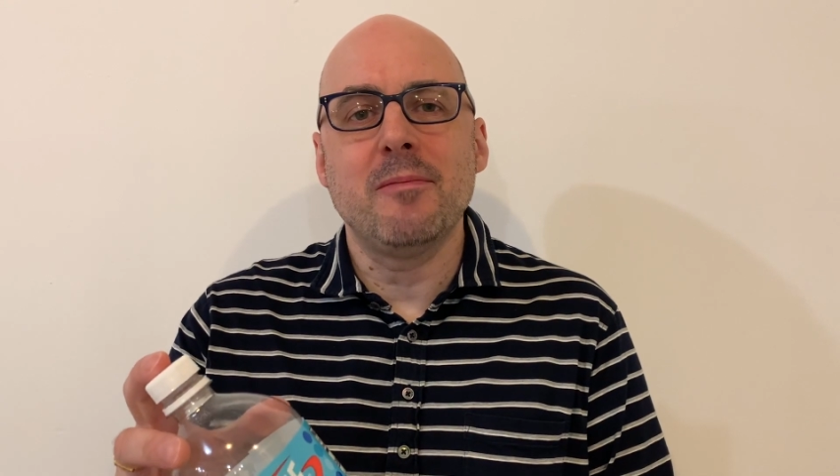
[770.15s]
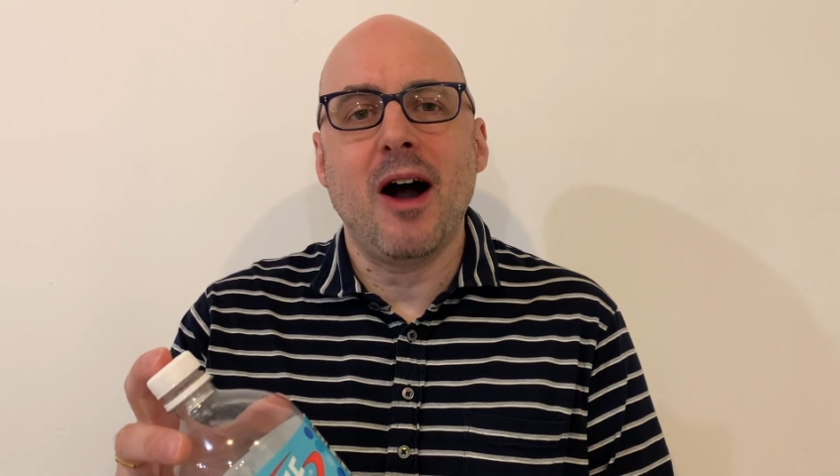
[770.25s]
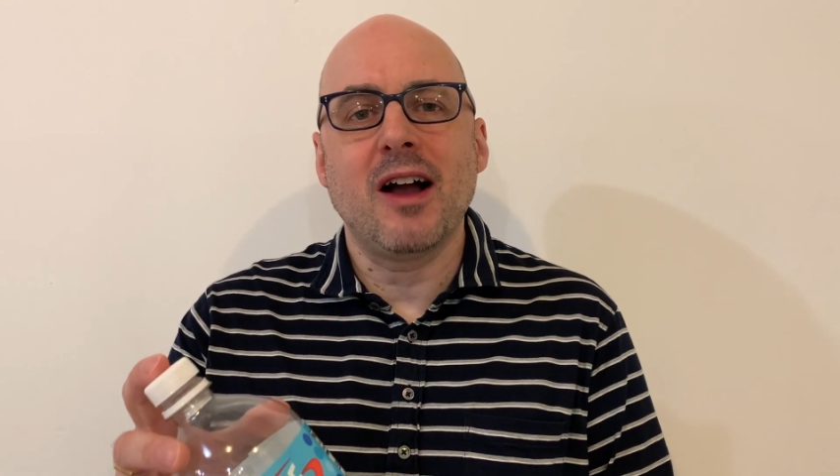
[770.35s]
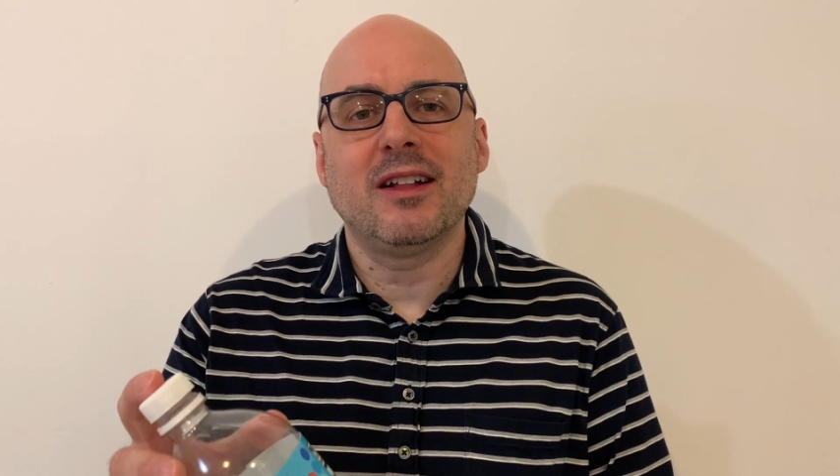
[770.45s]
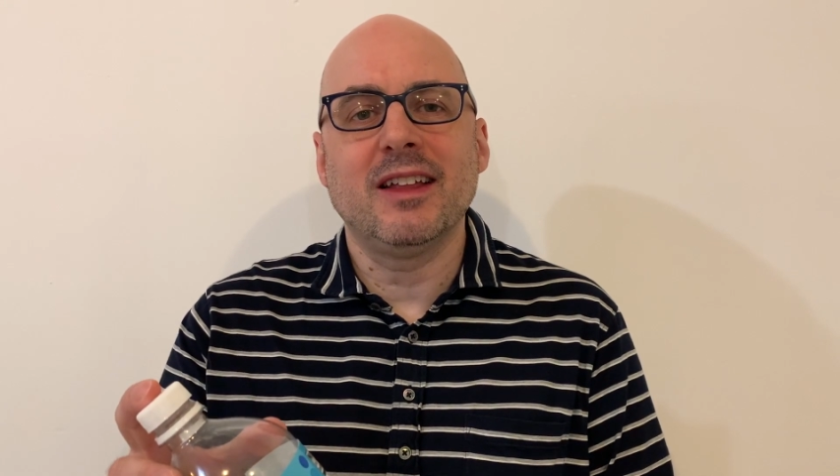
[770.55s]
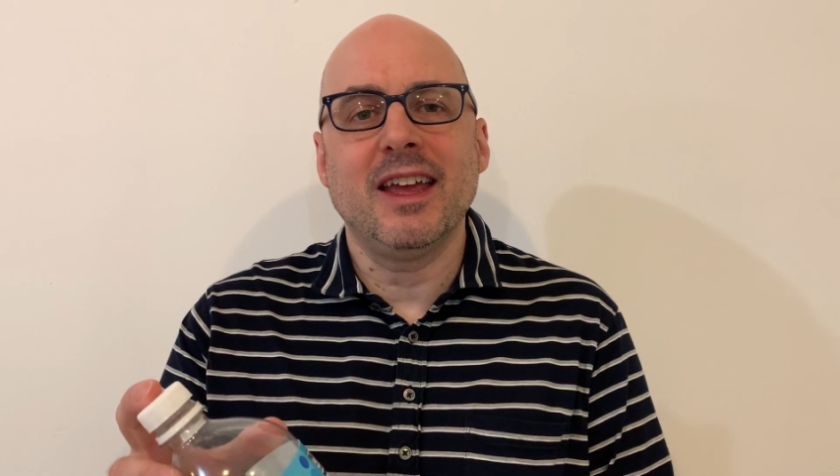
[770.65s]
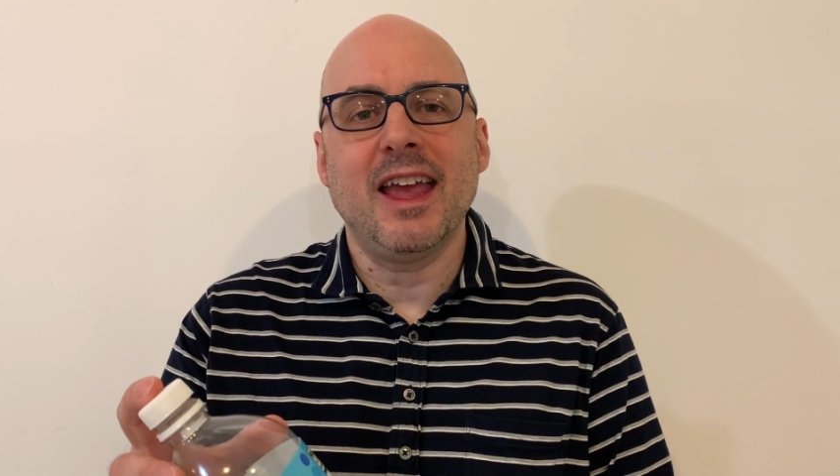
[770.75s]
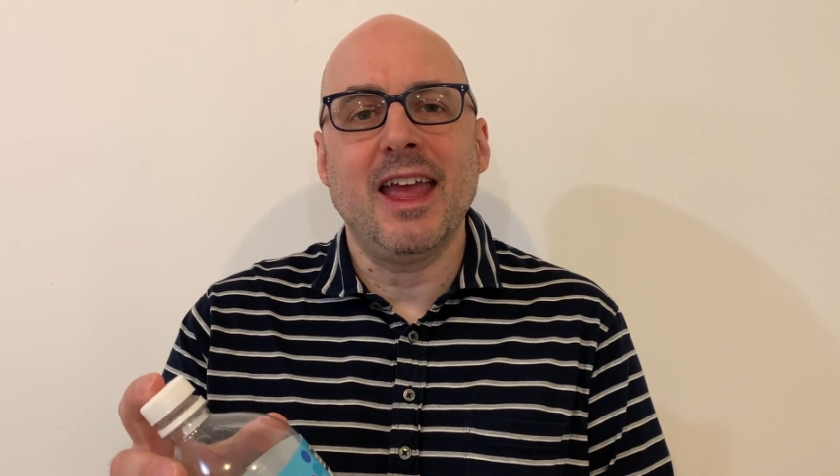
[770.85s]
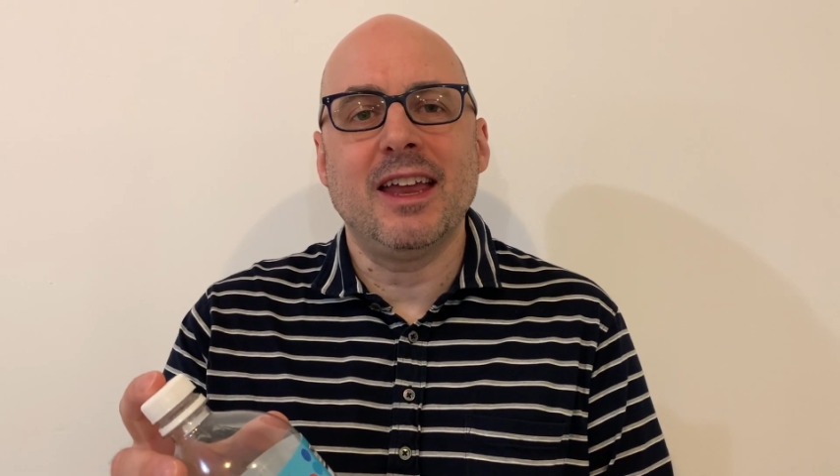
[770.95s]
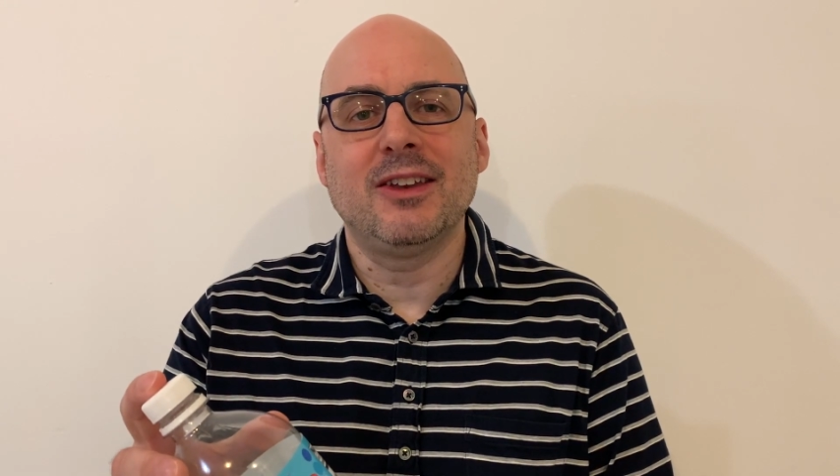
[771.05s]

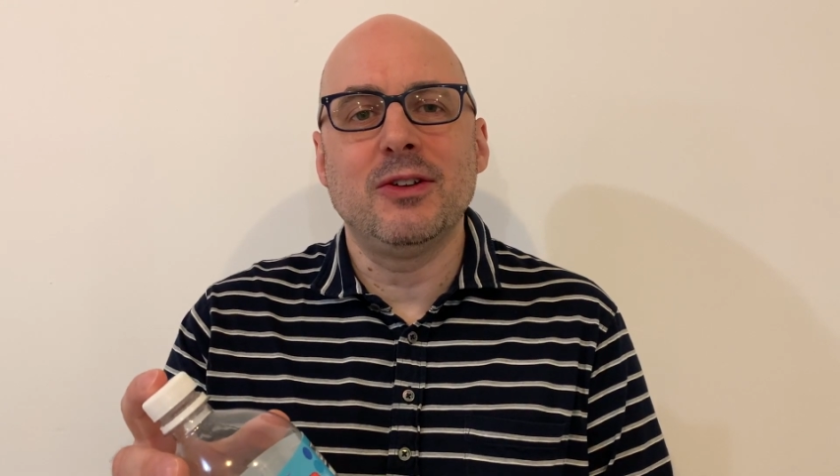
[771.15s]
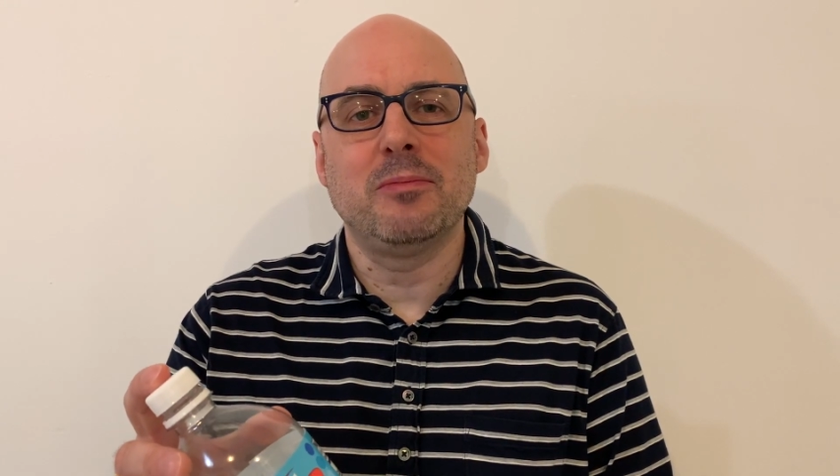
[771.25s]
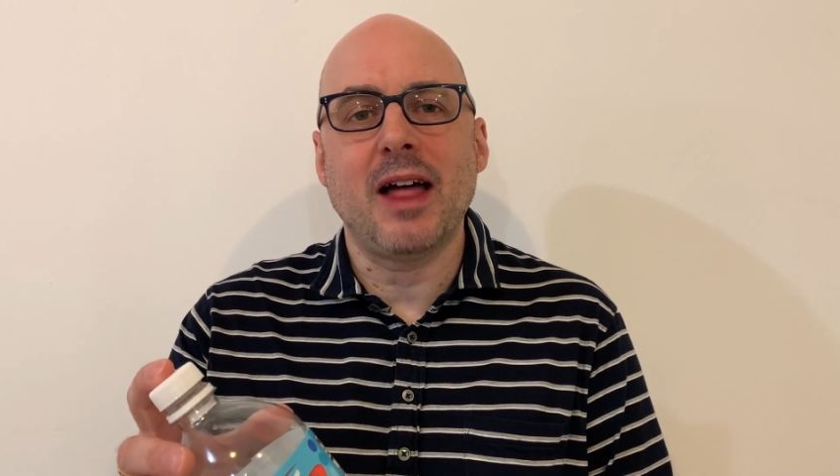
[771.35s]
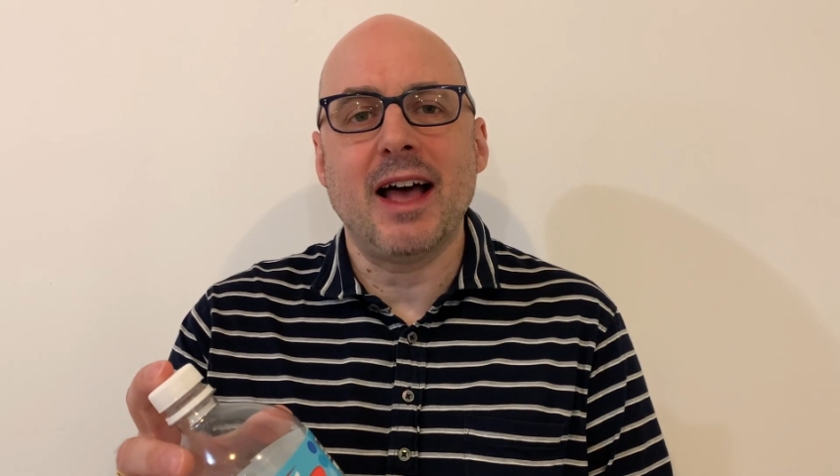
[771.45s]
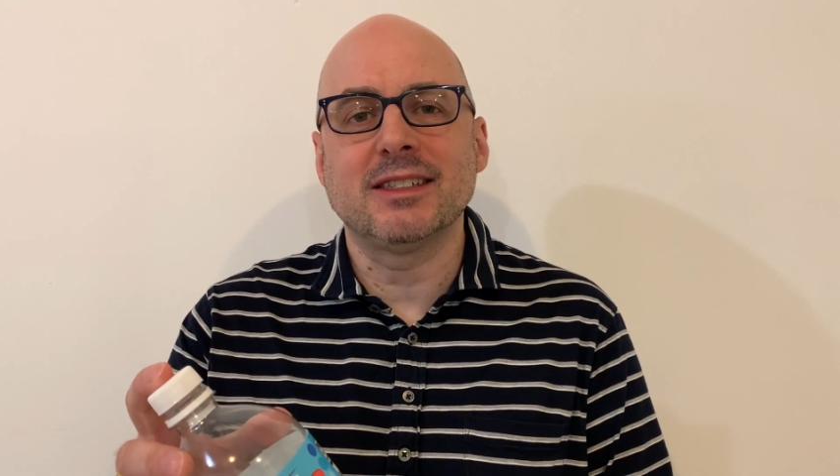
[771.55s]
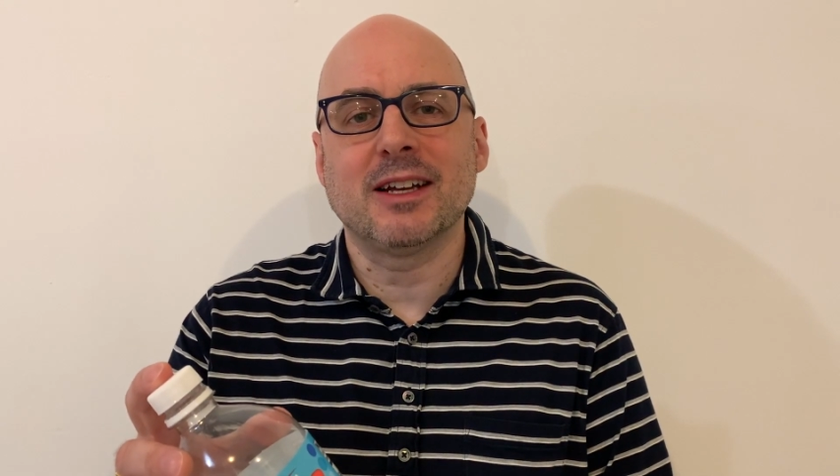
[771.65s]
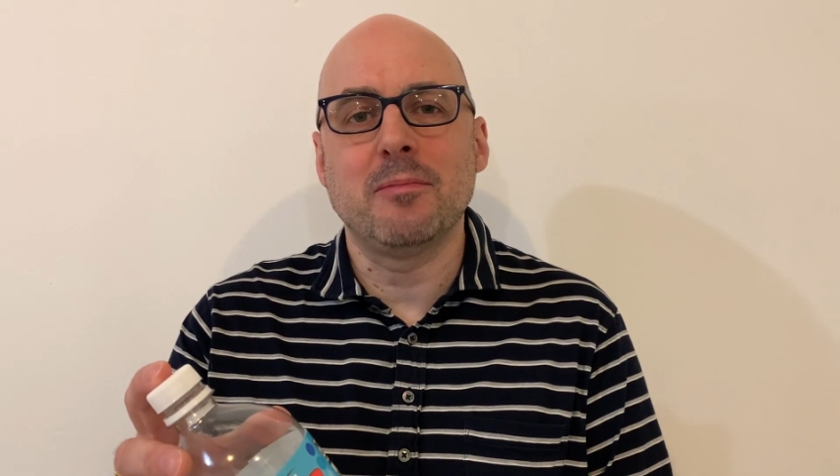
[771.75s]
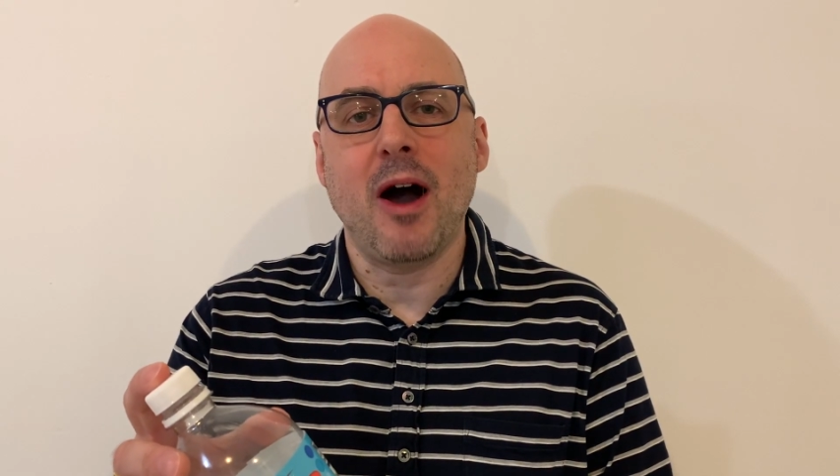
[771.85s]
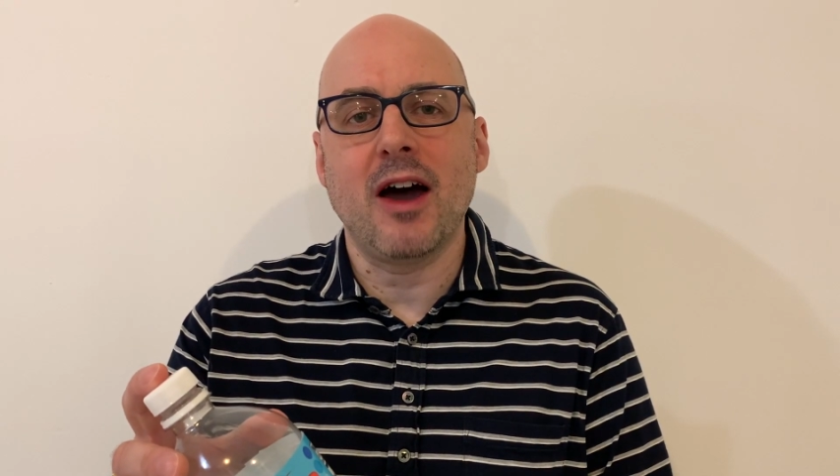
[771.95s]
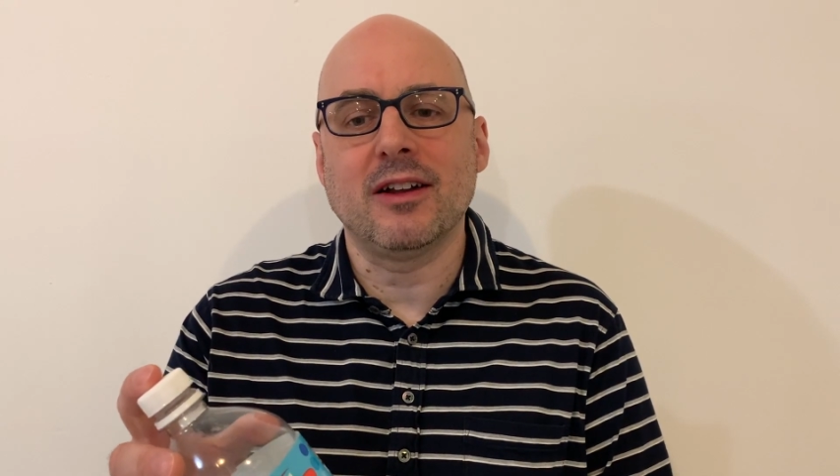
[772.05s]
makgeolli into plastic
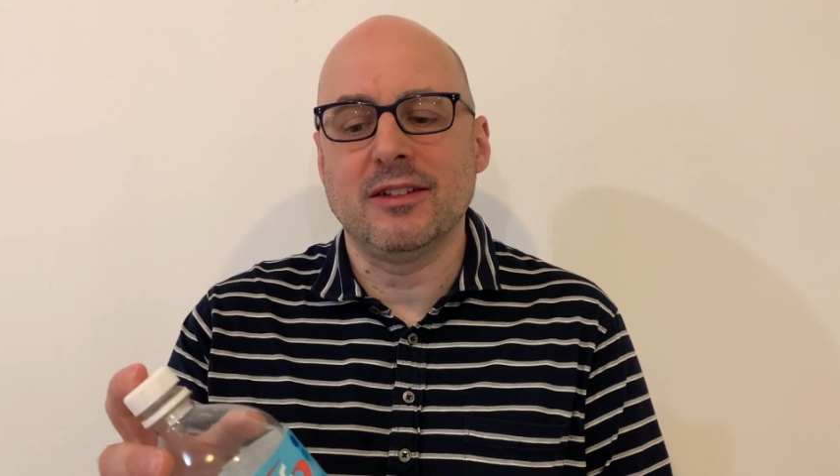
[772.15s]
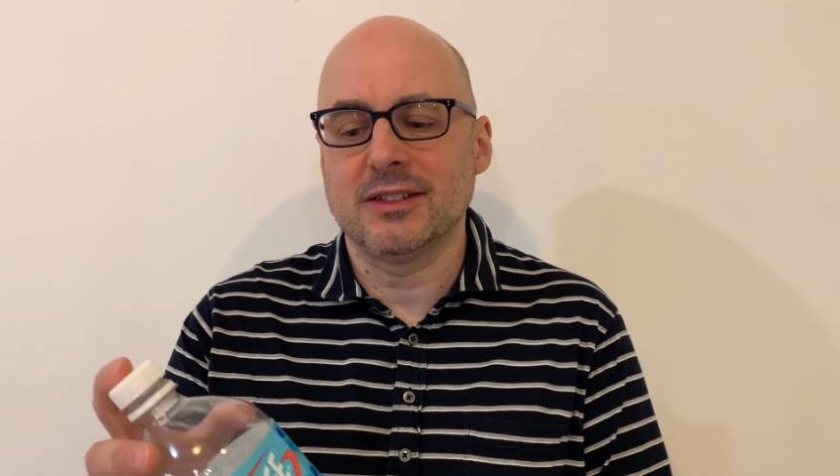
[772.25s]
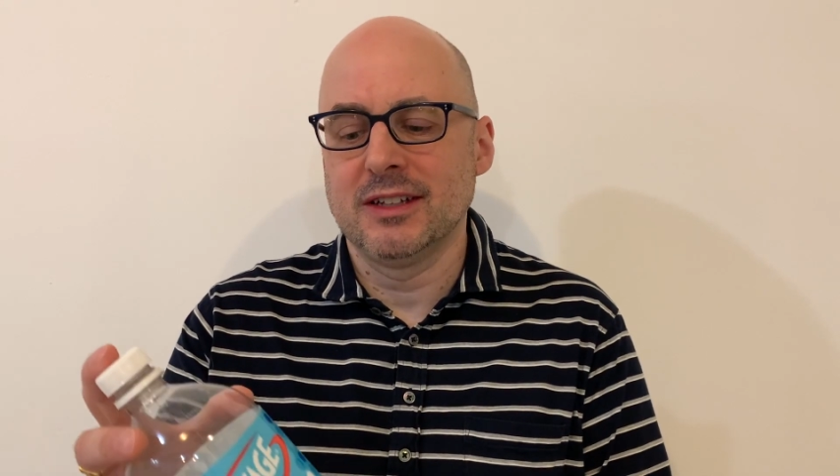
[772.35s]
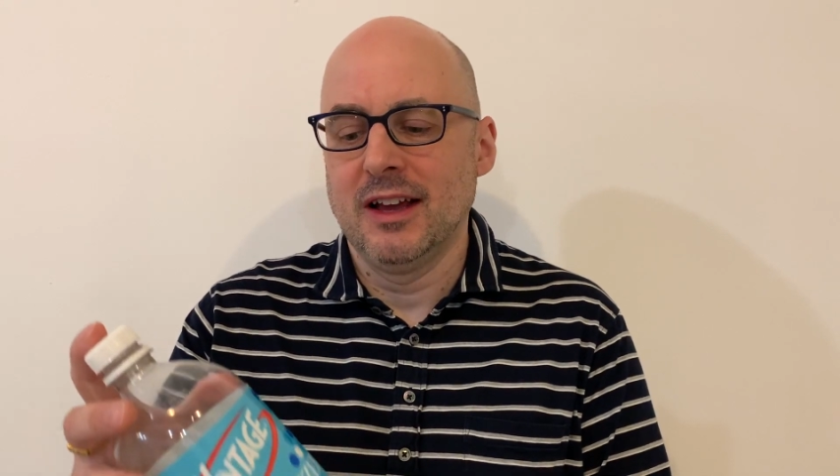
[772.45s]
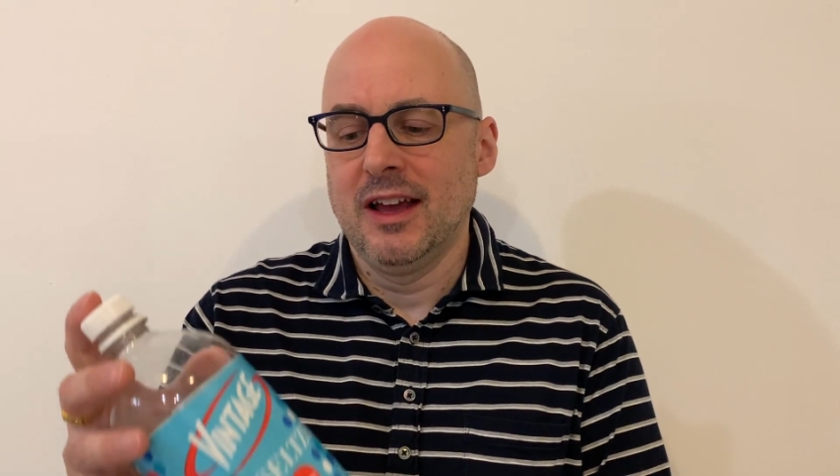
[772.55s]
bottles,